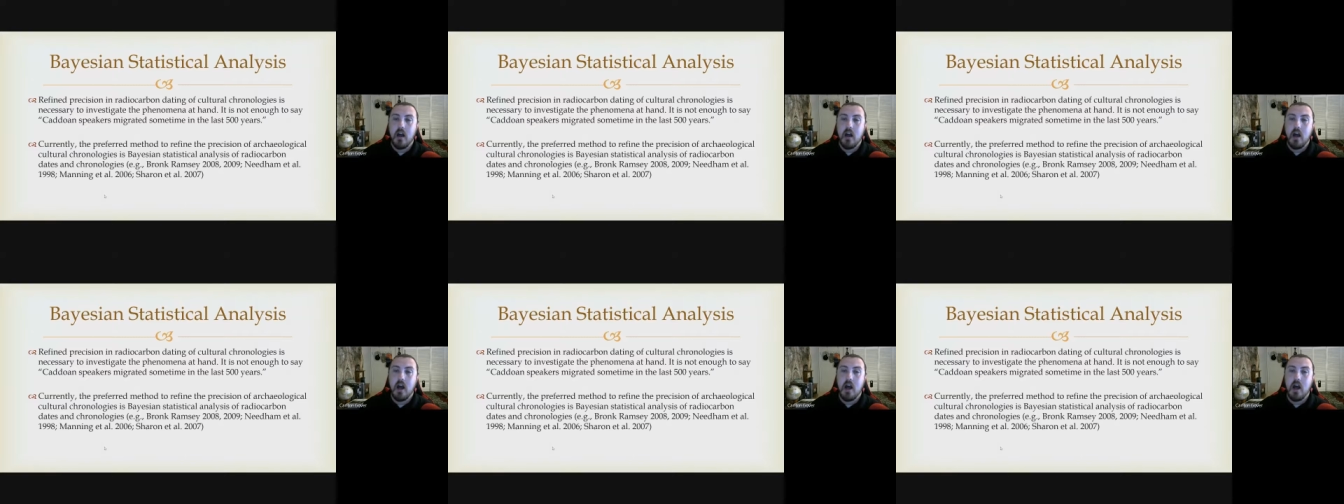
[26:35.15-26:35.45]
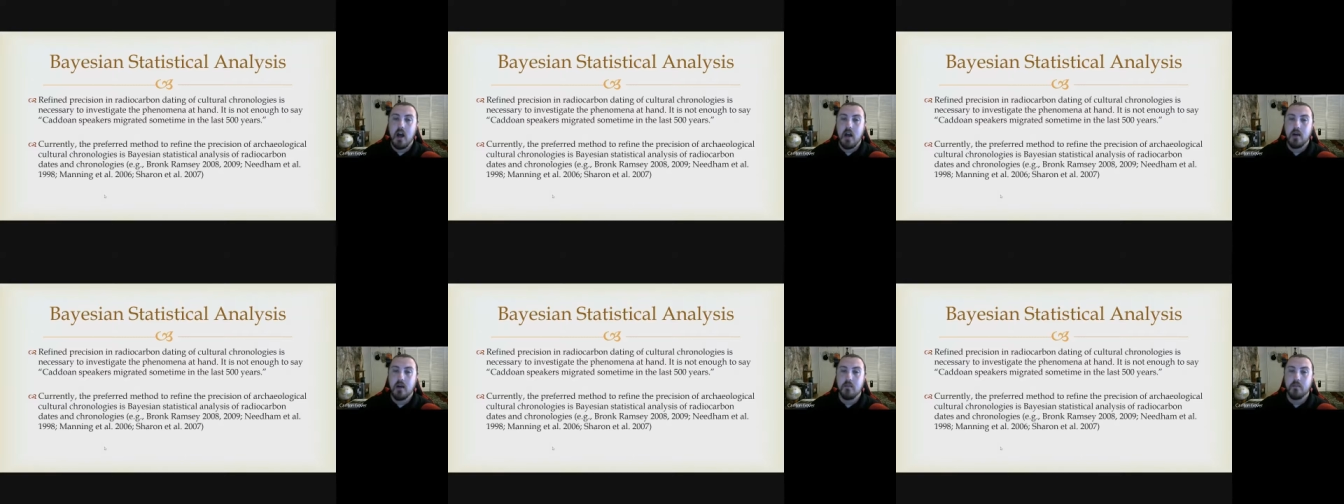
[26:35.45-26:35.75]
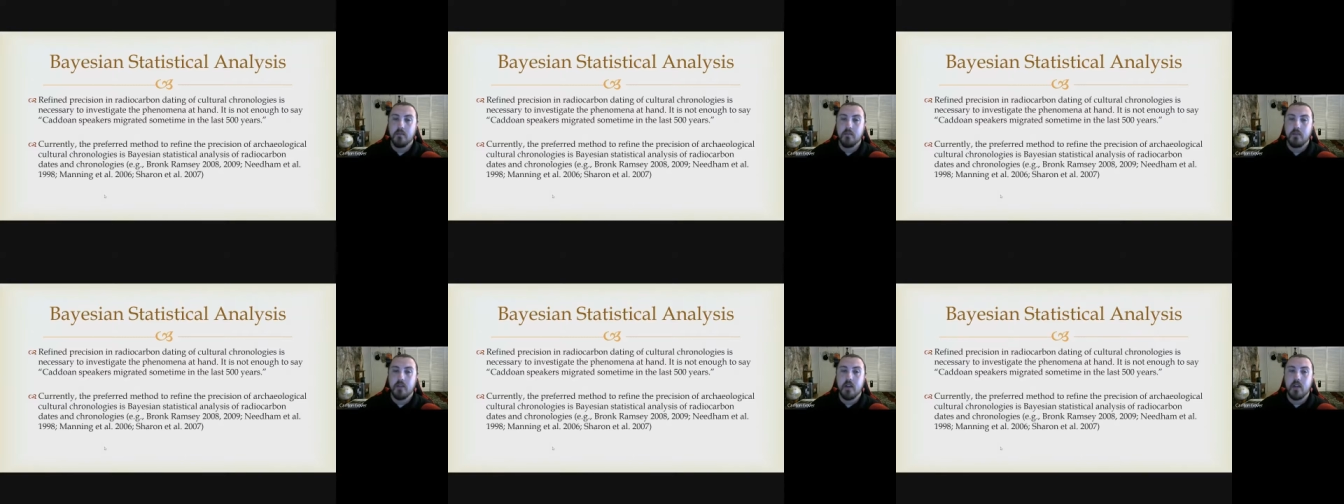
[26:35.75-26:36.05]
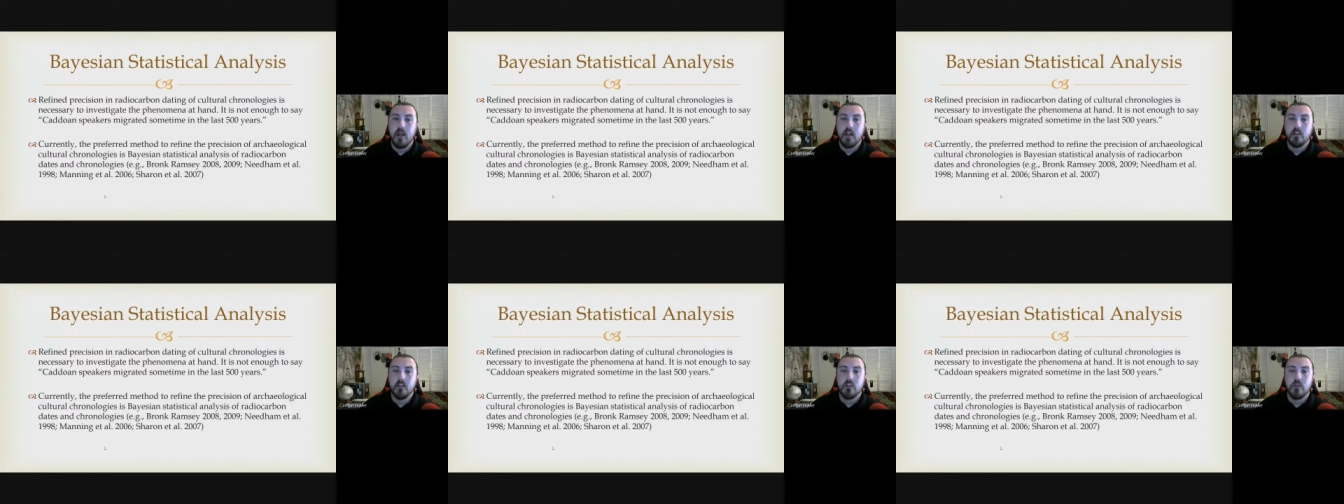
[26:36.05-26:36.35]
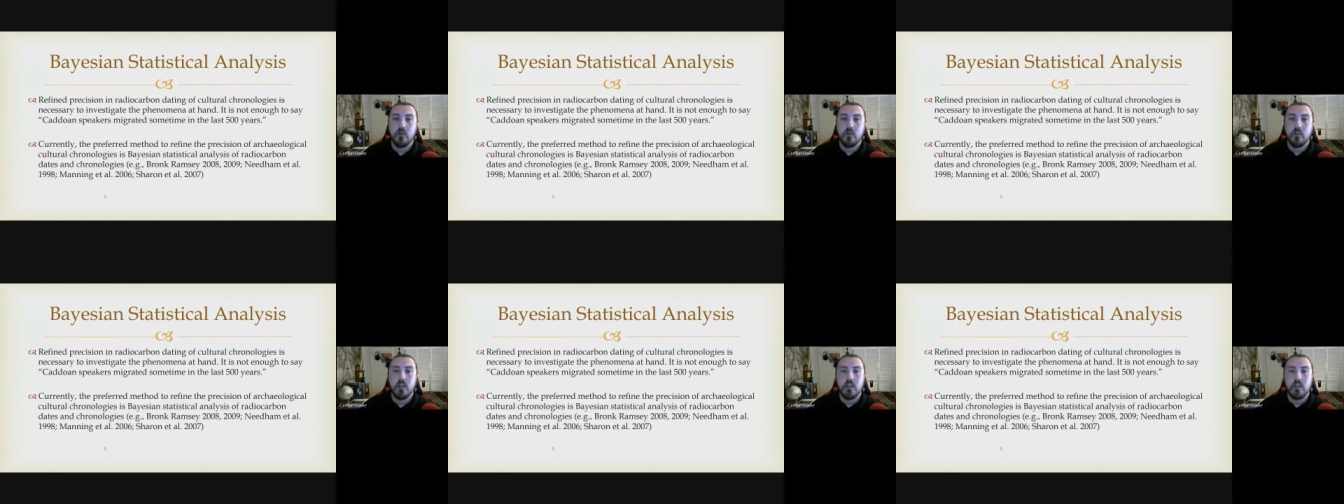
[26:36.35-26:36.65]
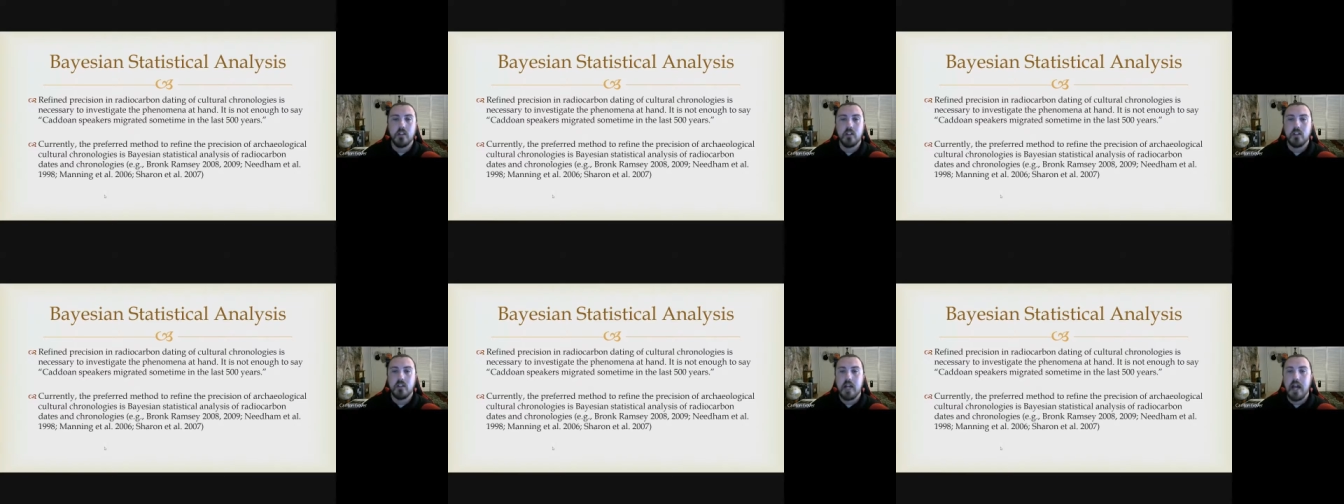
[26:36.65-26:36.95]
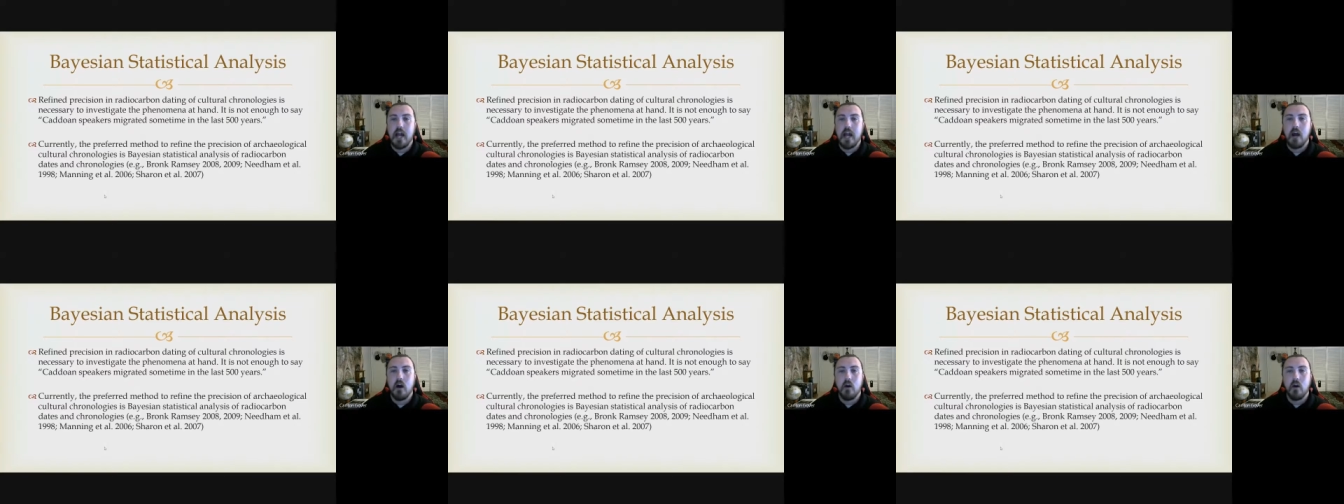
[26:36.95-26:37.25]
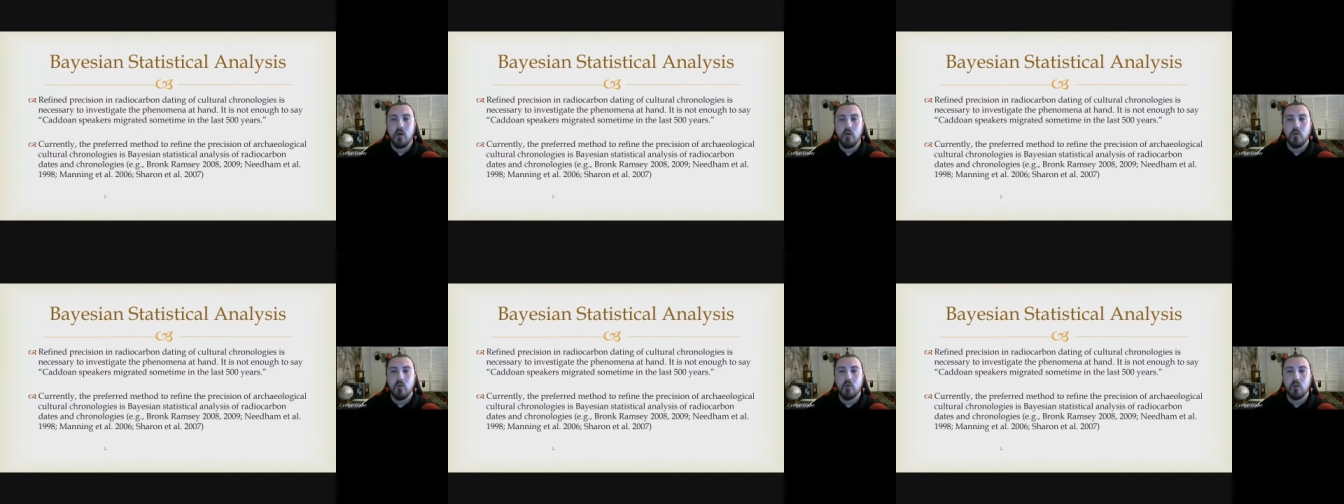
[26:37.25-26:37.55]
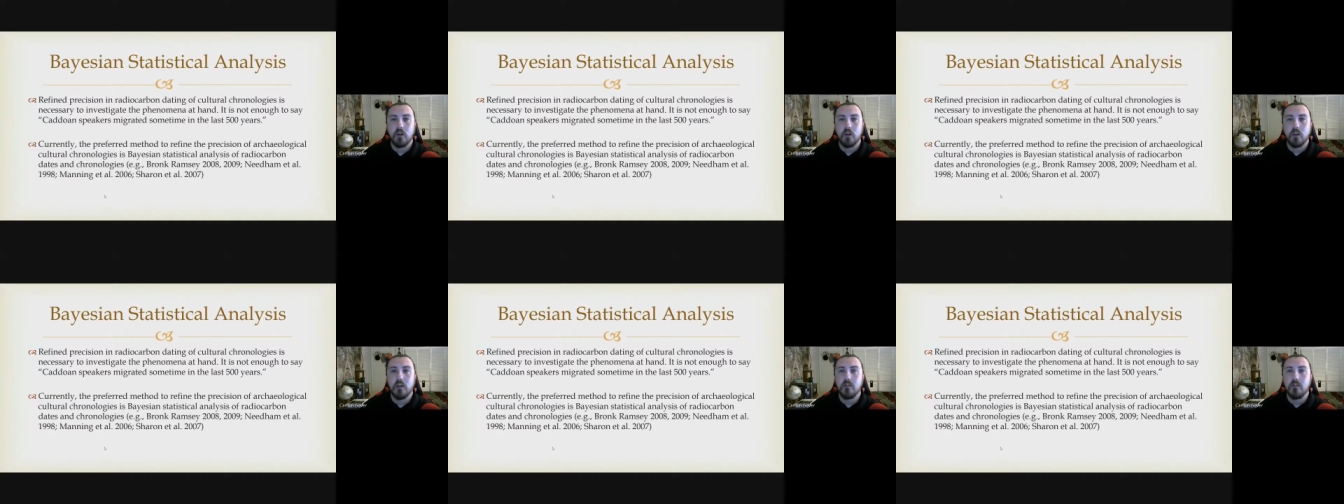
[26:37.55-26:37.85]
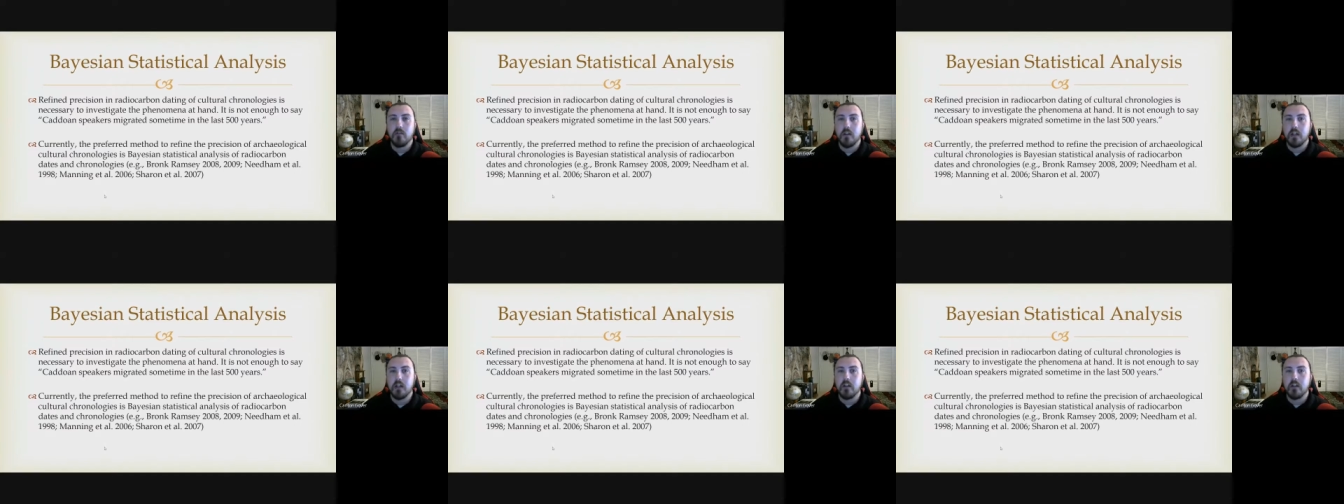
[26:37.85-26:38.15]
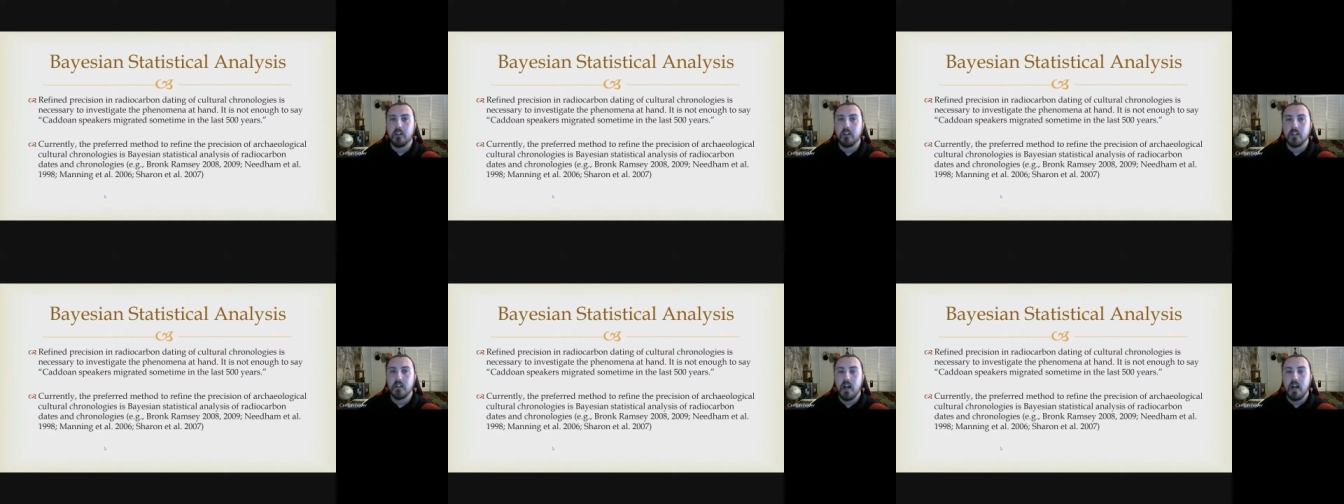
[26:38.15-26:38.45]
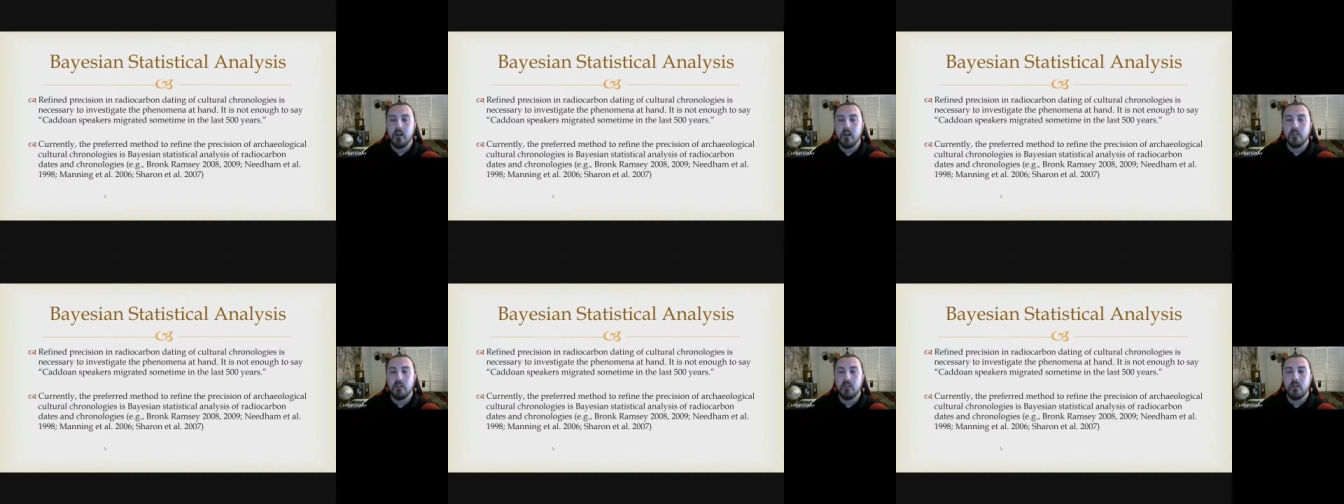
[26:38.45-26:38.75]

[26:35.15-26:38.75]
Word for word: Um, and so this is how we're going to figure this out.